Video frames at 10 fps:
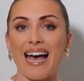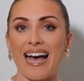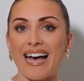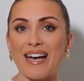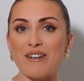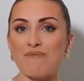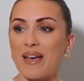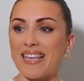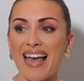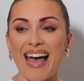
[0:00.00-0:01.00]

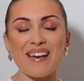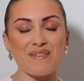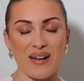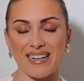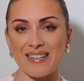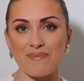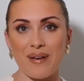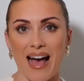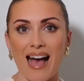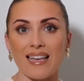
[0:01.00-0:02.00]
But yeah, welcome
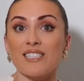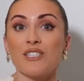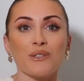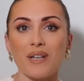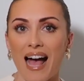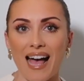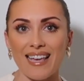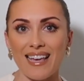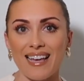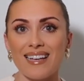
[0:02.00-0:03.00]
back. It's July.